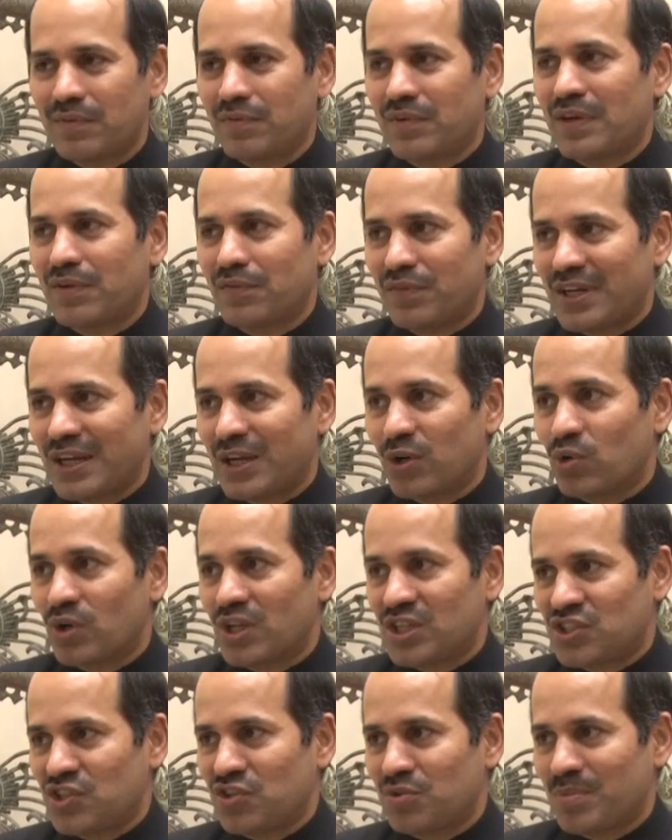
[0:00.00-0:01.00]
We have very good
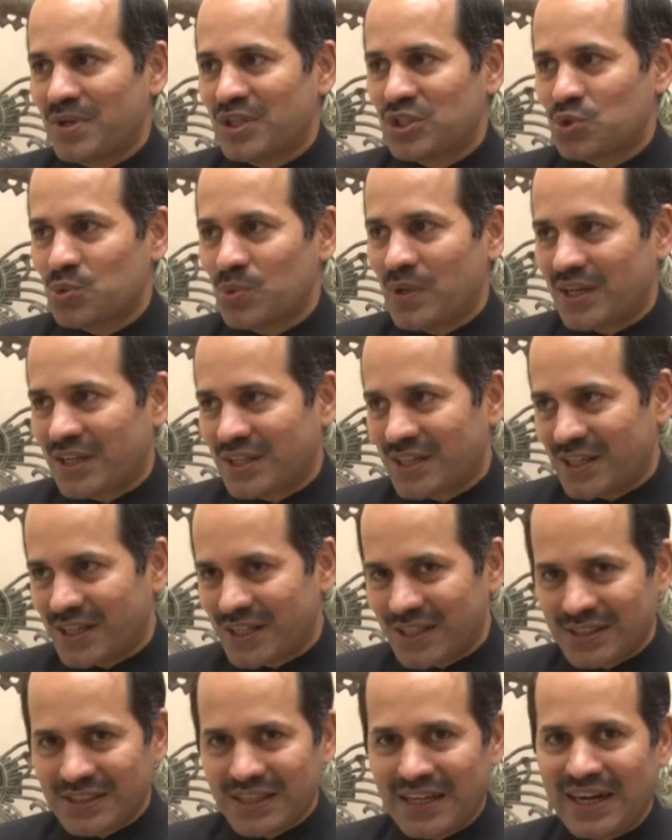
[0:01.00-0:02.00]
achievements to our
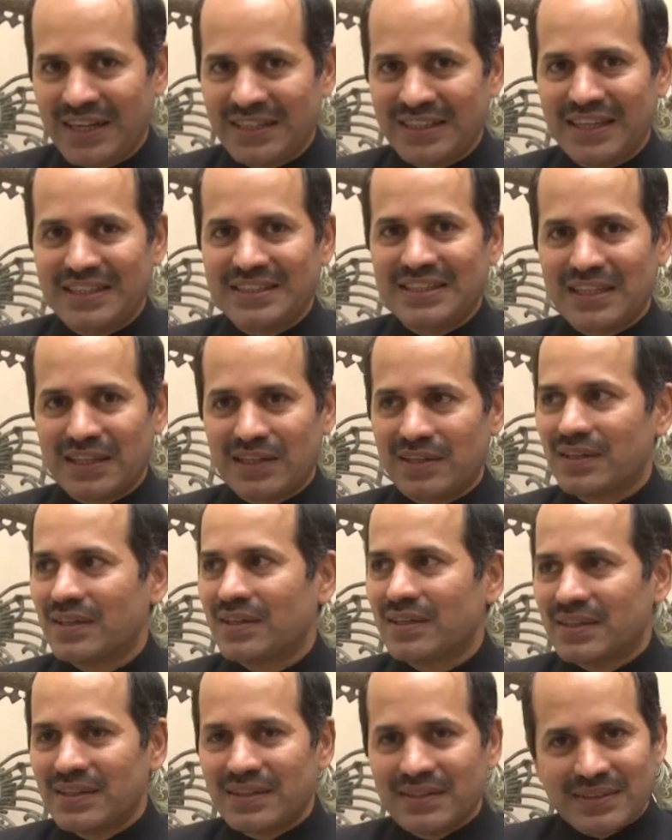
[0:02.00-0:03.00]
credit, and I think
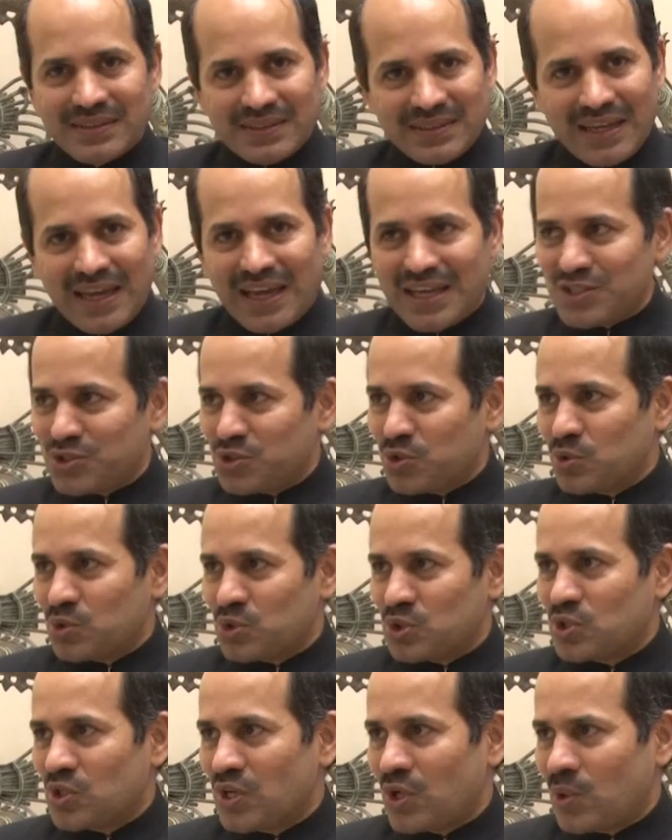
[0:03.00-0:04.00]
as you
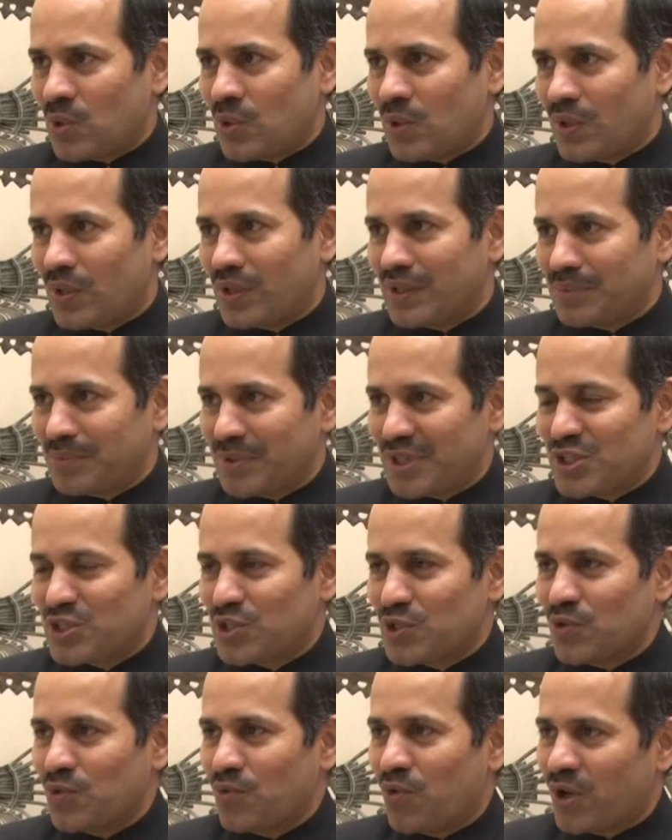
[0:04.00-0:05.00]
saw,
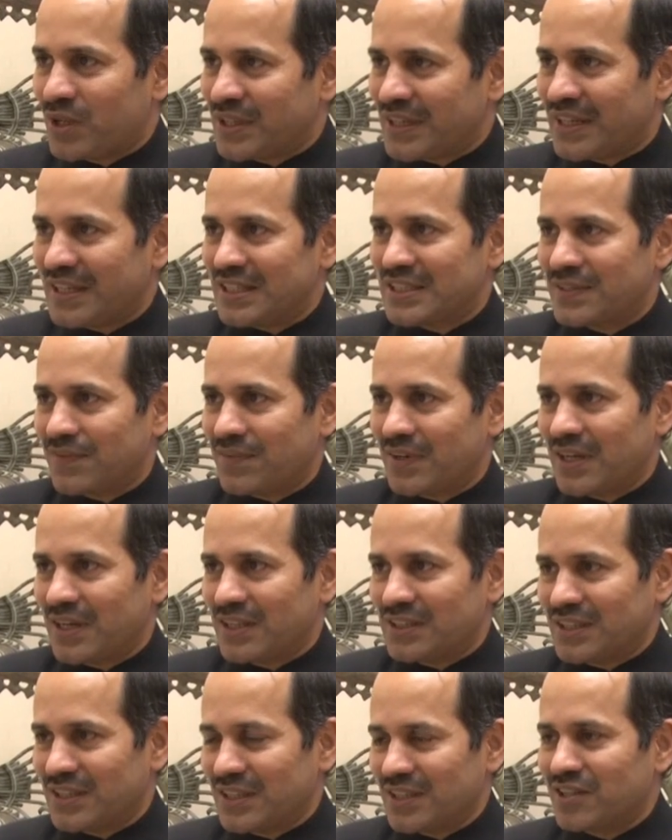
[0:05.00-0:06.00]
Minister of Water and several
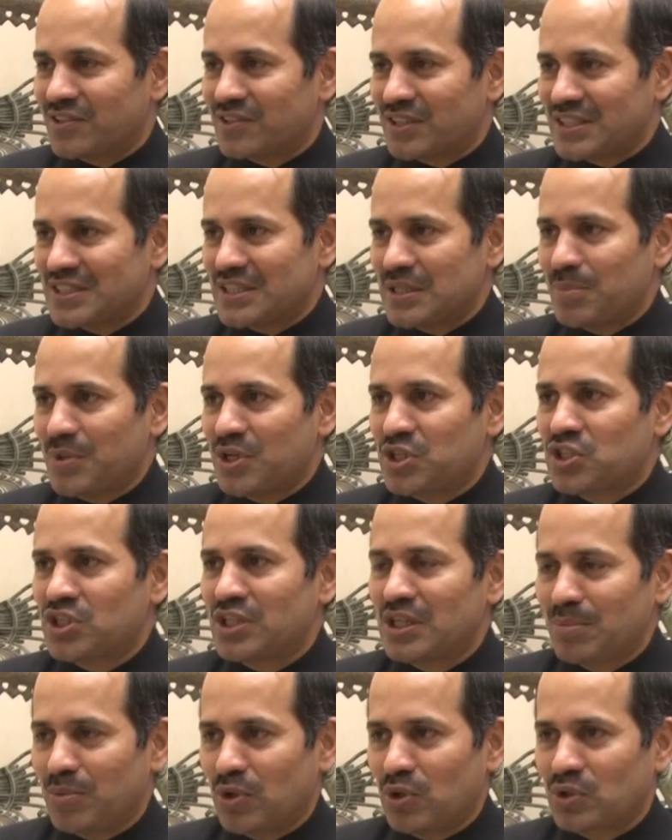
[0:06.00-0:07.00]
other dignitaries, they mentioned
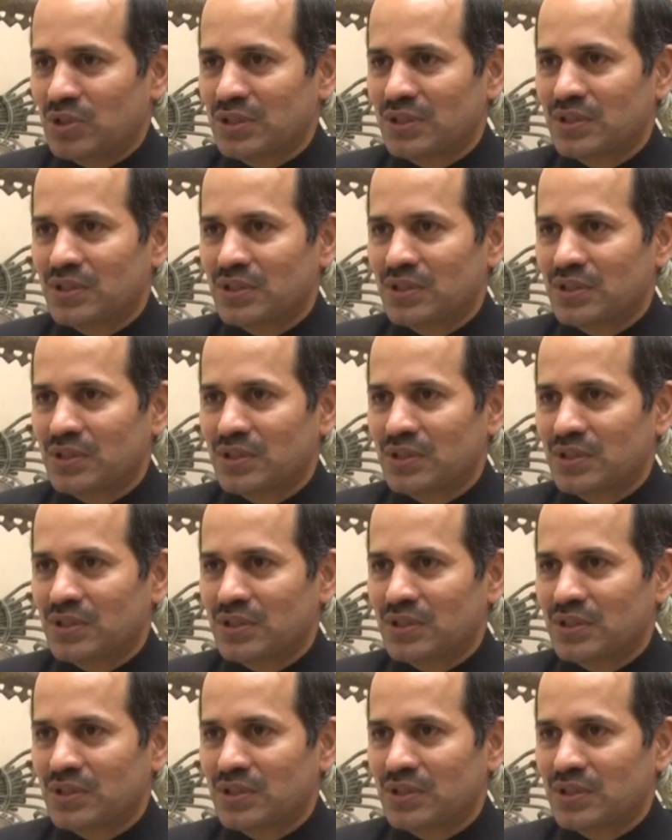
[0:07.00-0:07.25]
about